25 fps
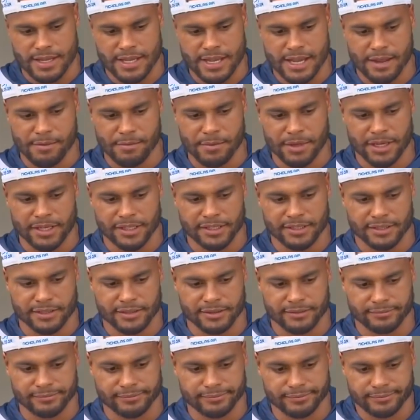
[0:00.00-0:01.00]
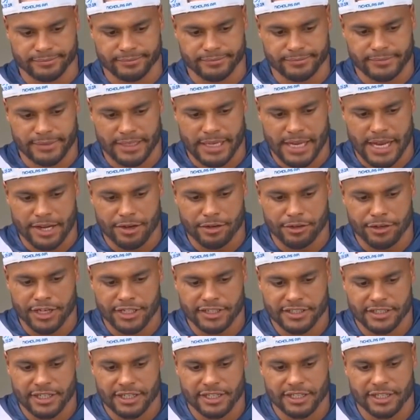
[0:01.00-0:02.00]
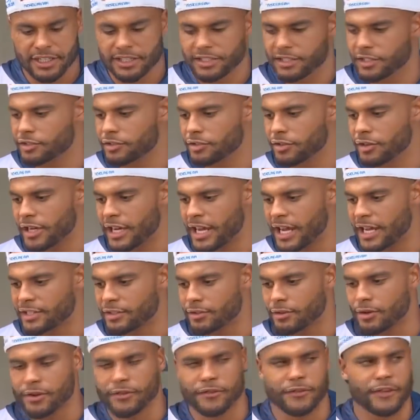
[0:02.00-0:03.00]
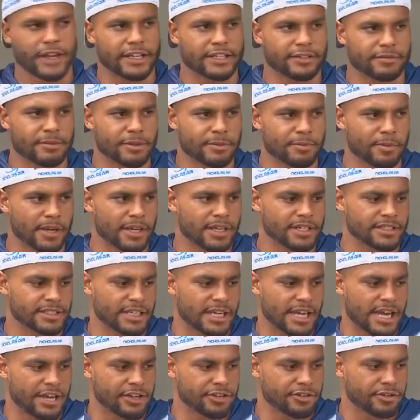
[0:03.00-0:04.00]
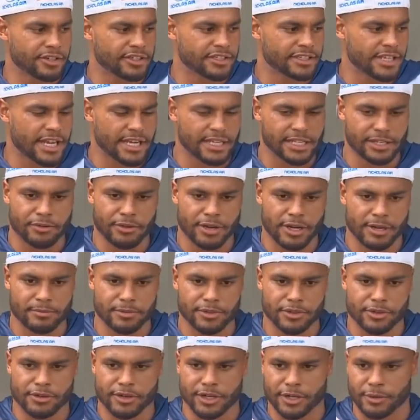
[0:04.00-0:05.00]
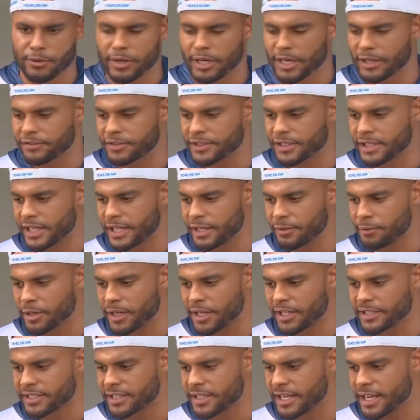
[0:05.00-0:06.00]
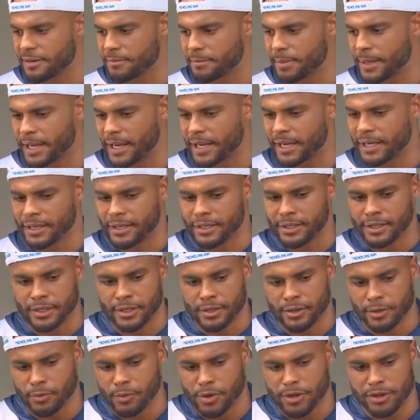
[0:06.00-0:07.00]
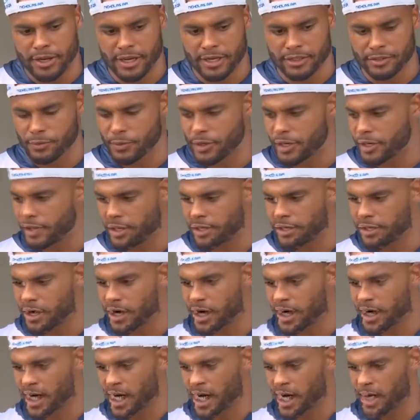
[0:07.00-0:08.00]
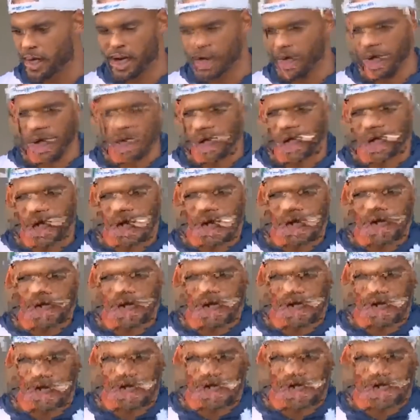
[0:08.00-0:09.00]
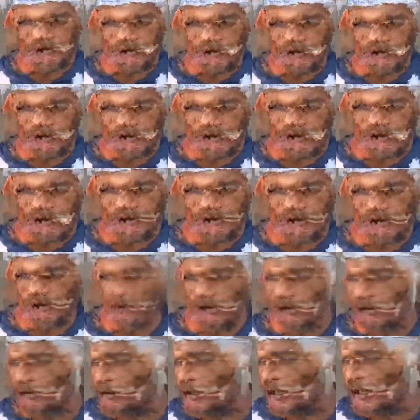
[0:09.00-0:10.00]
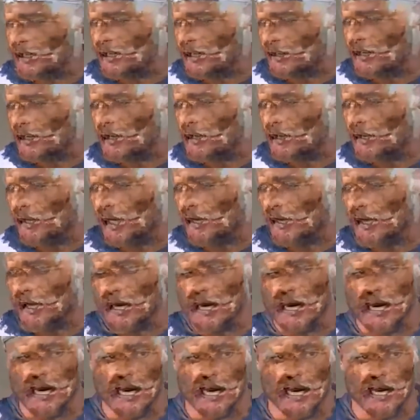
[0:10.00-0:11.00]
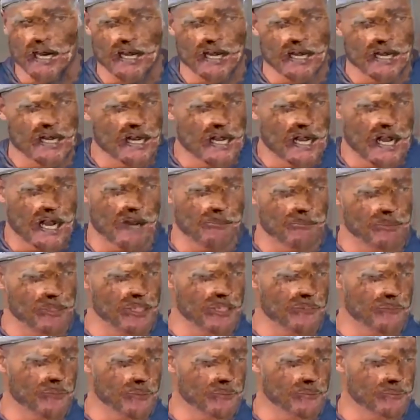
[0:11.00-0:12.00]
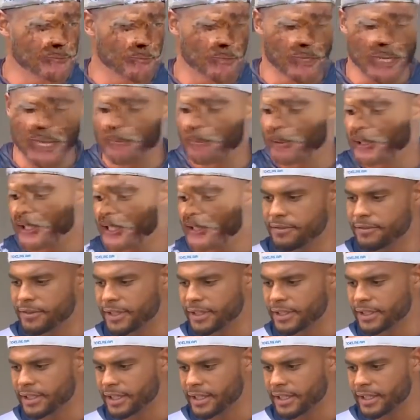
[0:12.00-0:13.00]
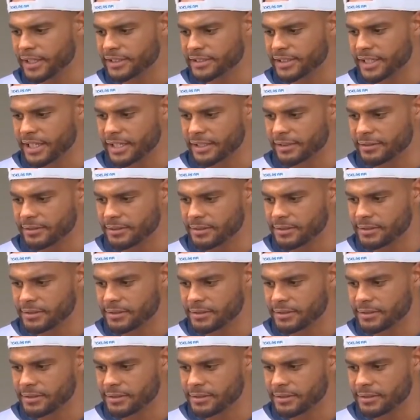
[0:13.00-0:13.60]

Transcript: Yeah, I mean, it's, I don't necessarily listen to it. It has no effect to me because I do exactly what I'm doing and what I've said and what I stand by, whether I was wearing the star or not, whether I was playing for Jerry Jones, Stephen Jones, or any other owner. I believe in what I believe in, and that's that.